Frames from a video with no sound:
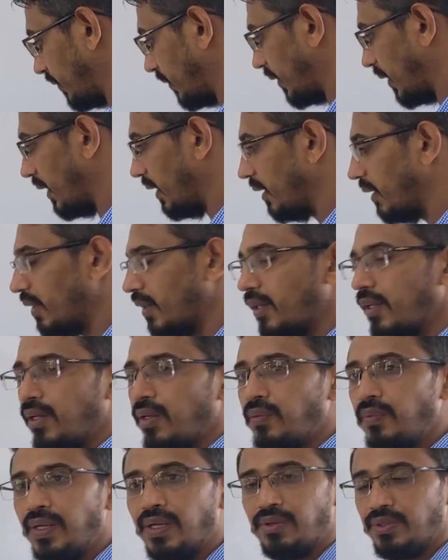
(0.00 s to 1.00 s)
Okay,
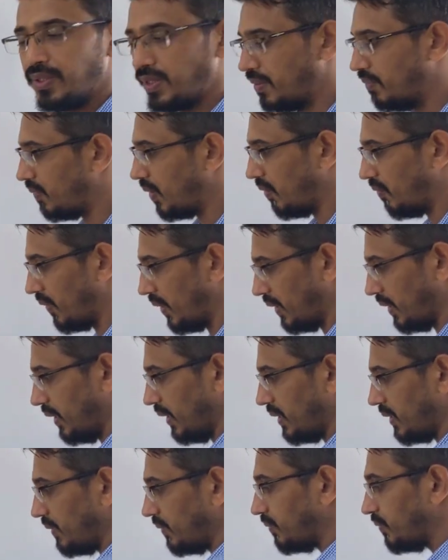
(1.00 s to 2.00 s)
we have to simplify
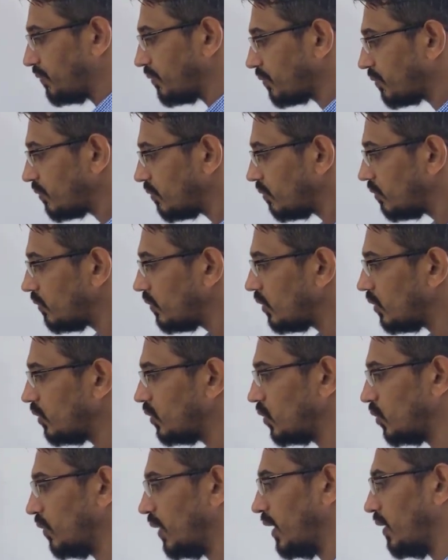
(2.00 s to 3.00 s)
this.
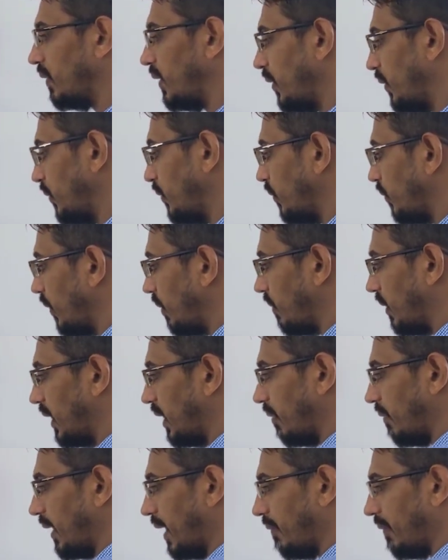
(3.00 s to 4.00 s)
So what we will do, we
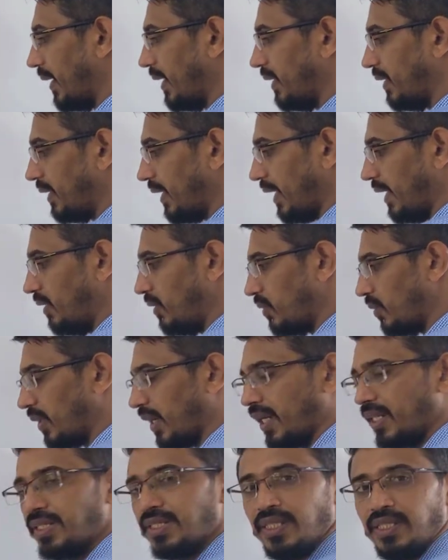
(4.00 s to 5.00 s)
multiply by 10 to
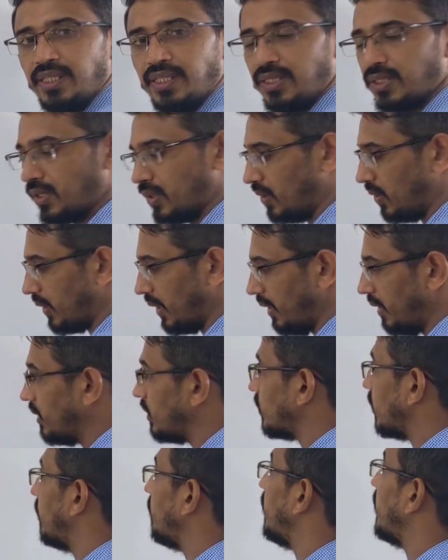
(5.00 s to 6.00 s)
cancel this. Okay,
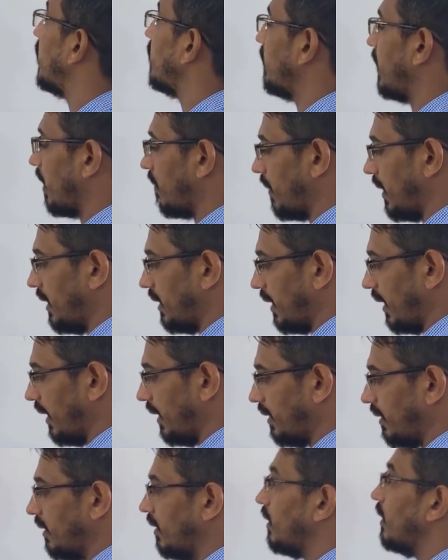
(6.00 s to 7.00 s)
so I am multiplying by
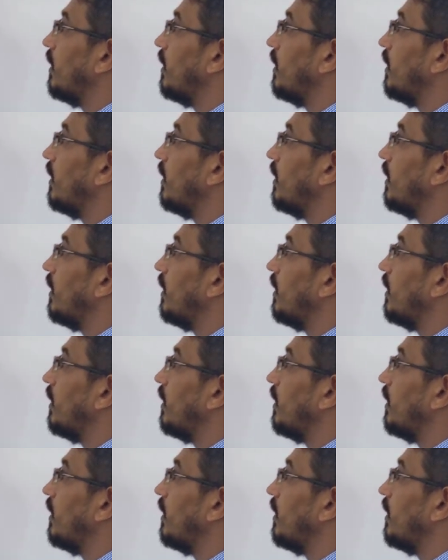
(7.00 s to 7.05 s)
10.